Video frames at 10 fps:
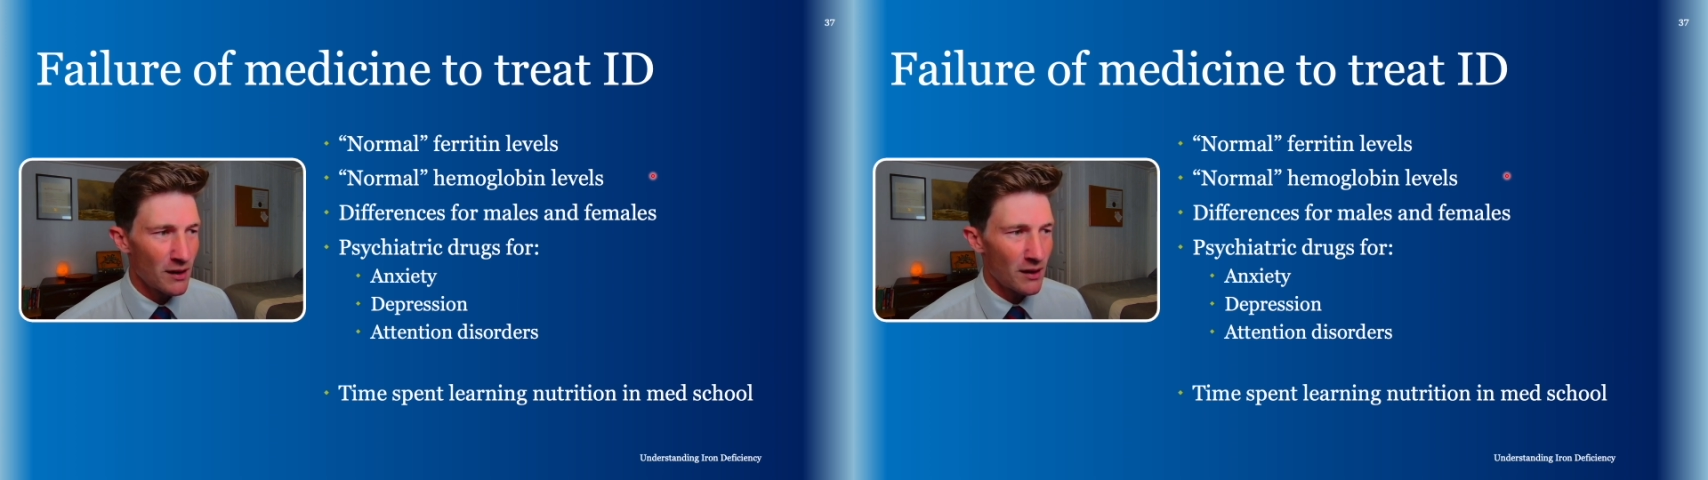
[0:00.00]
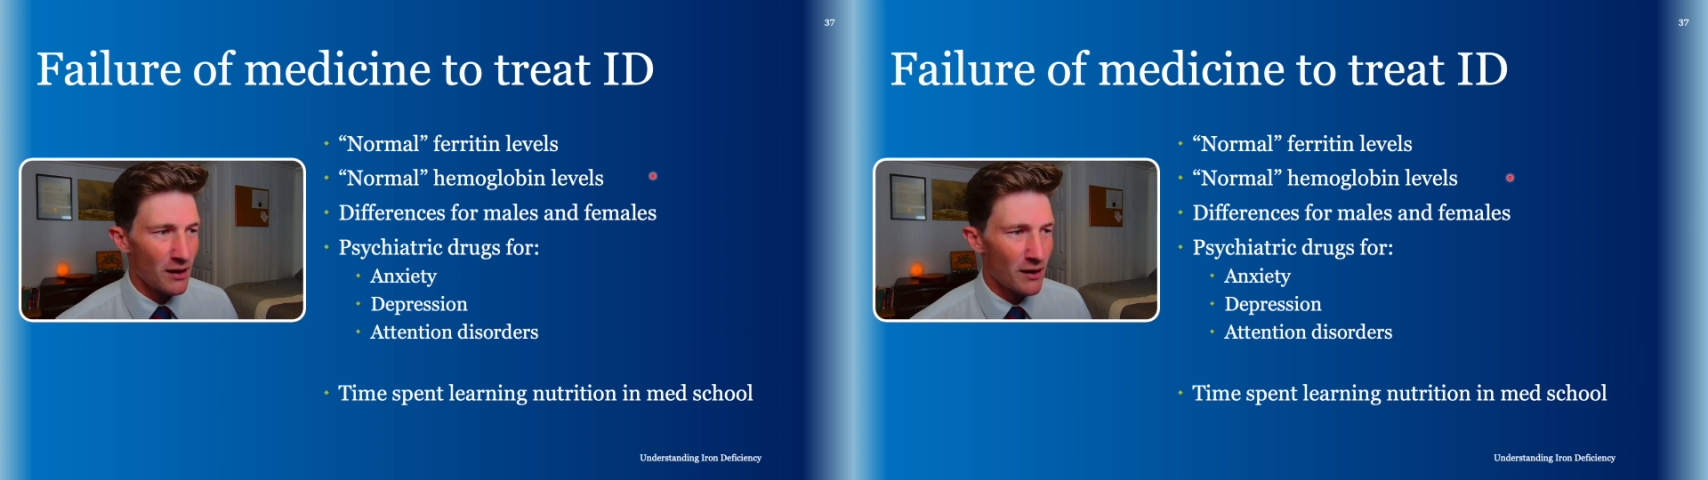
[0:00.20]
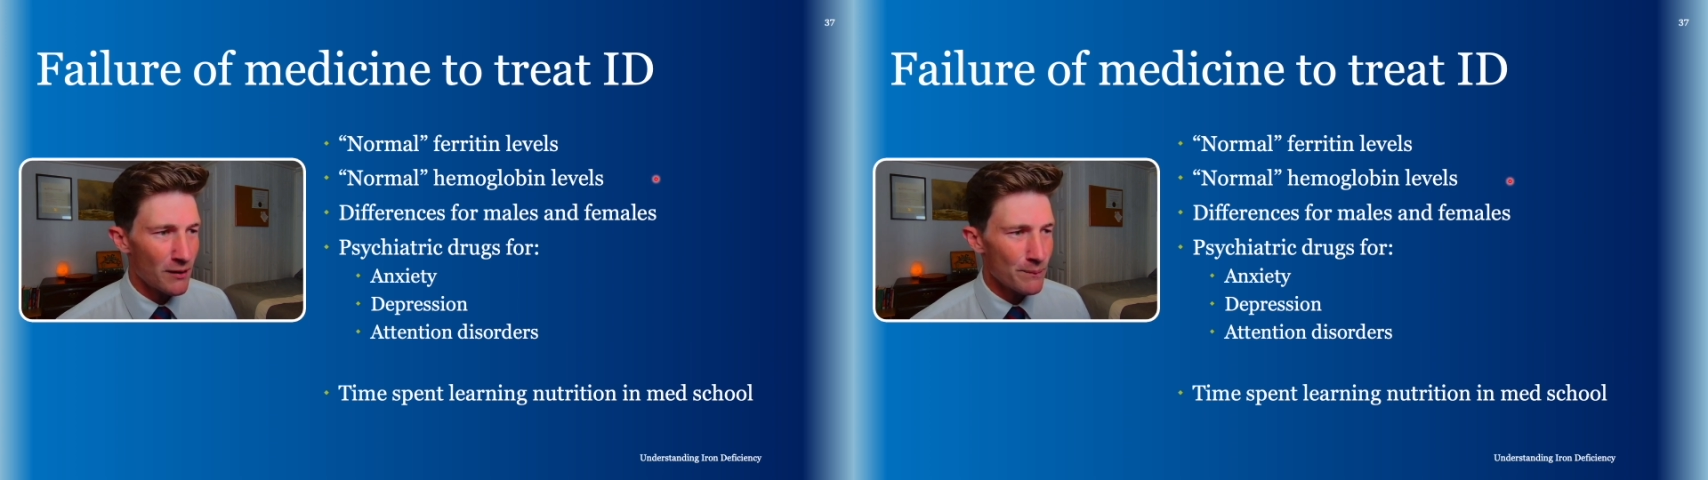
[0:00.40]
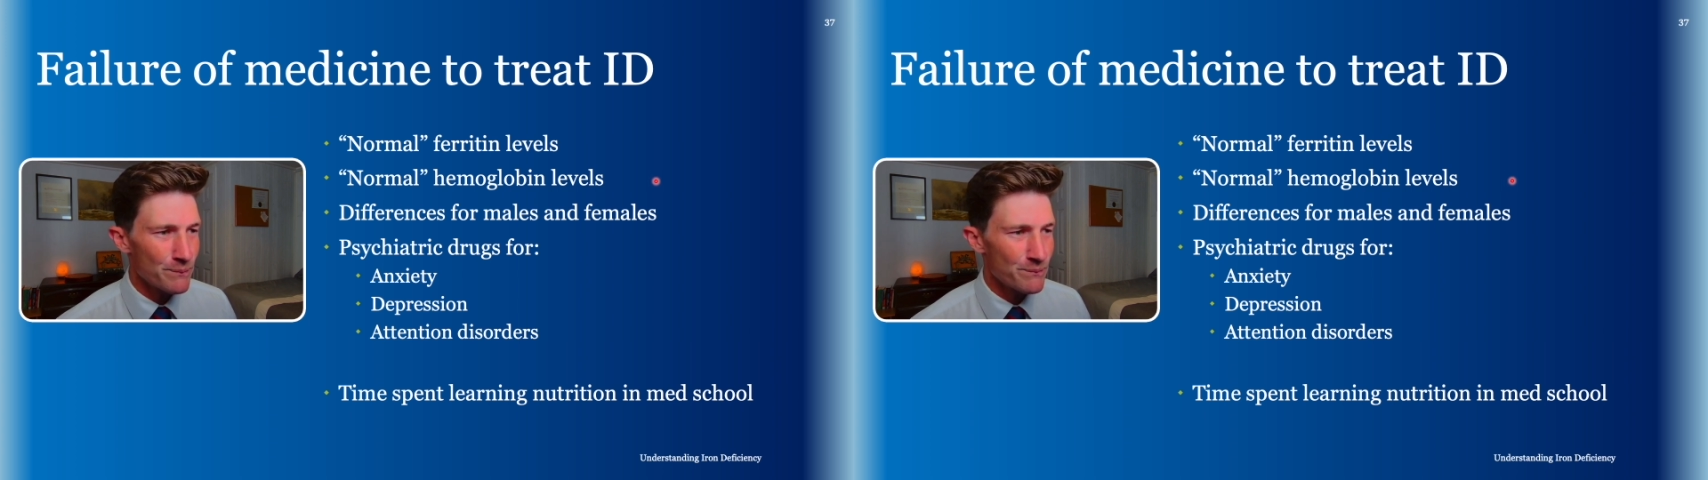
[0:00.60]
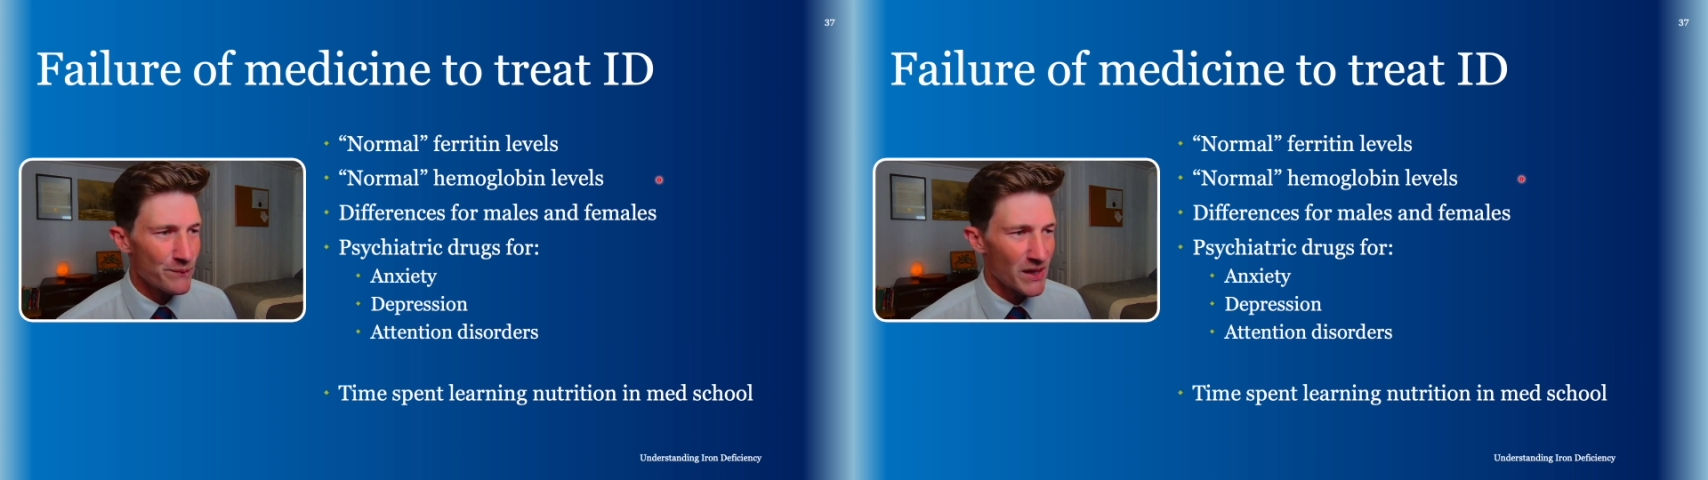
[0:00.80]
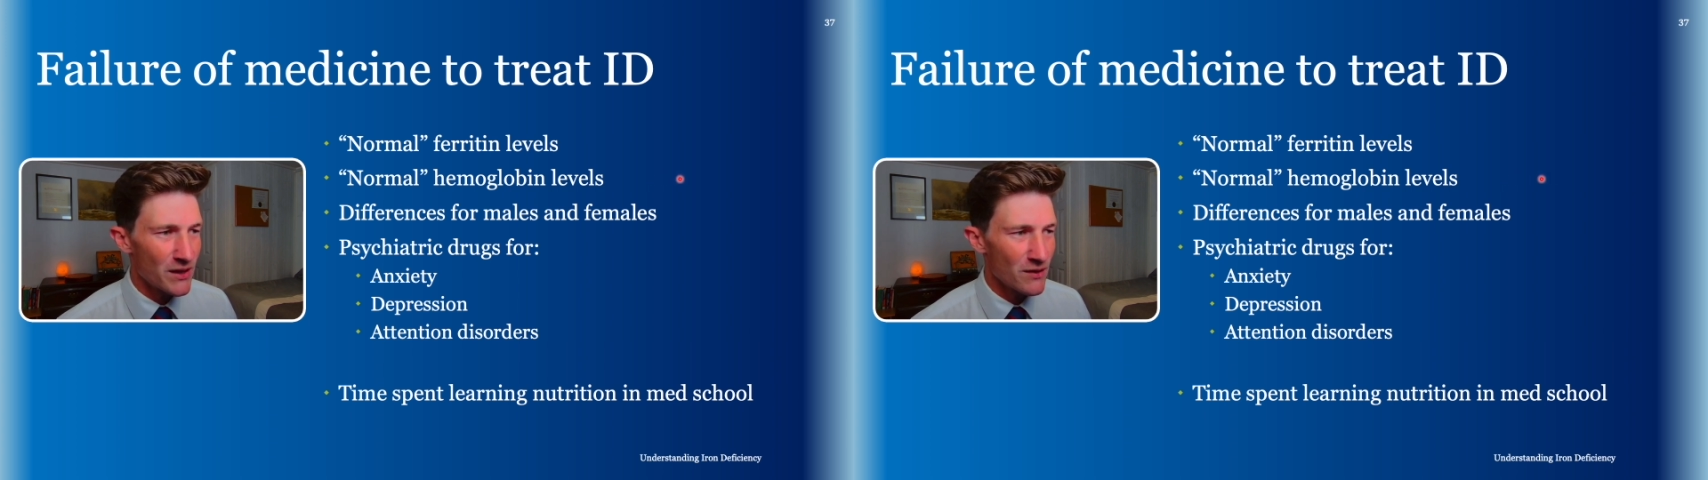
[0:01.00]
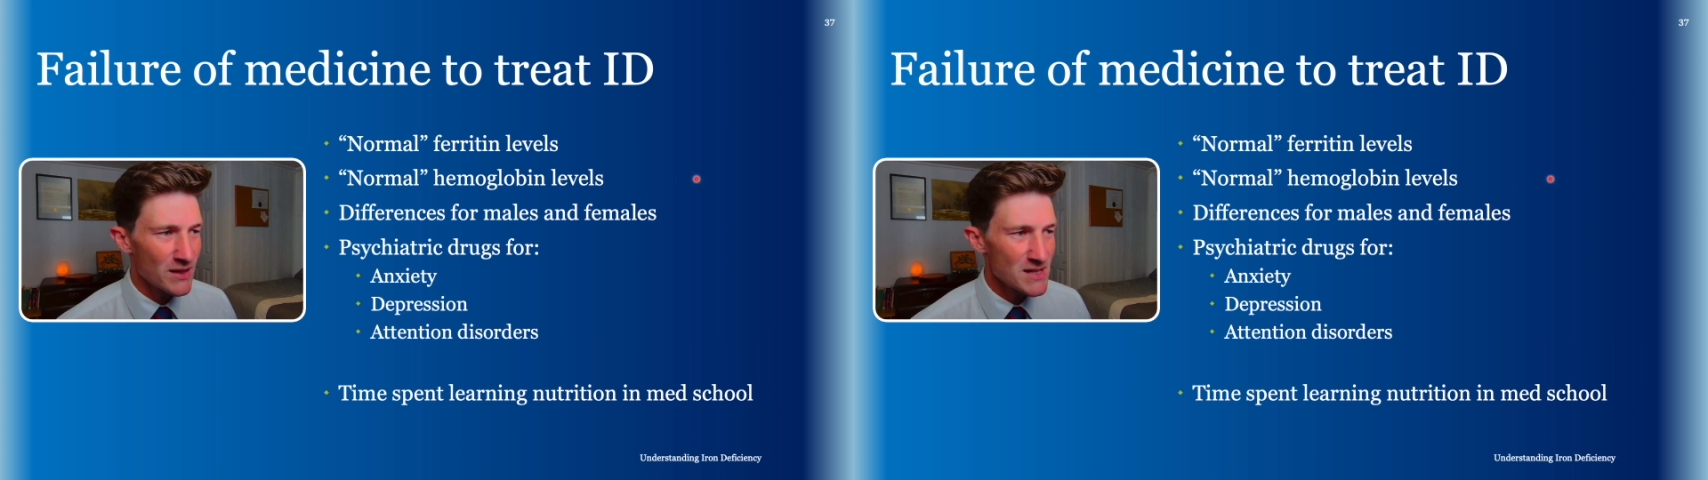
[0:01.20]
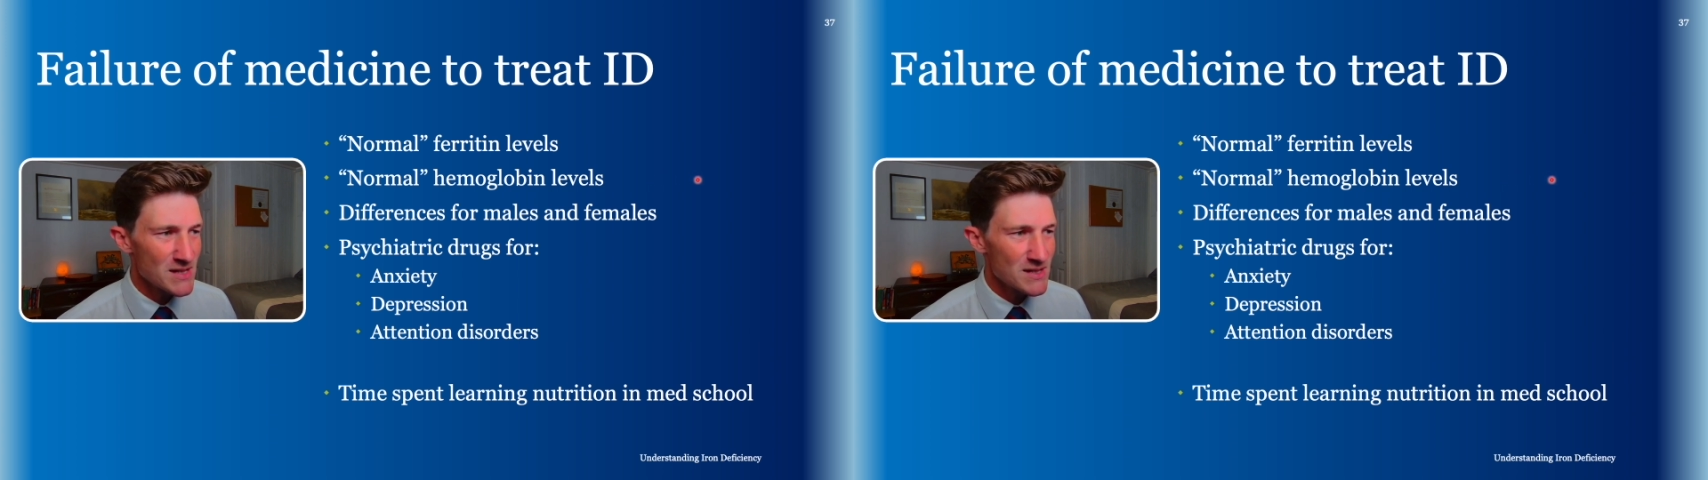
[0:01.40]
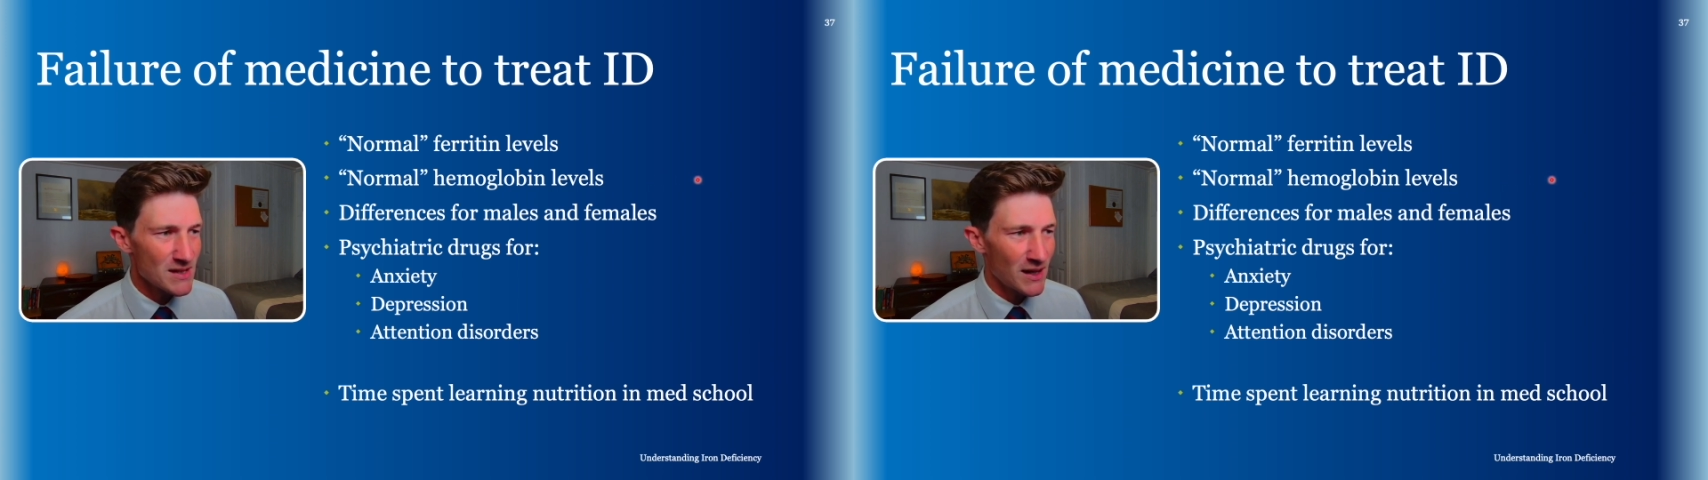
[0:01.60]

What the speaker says: There is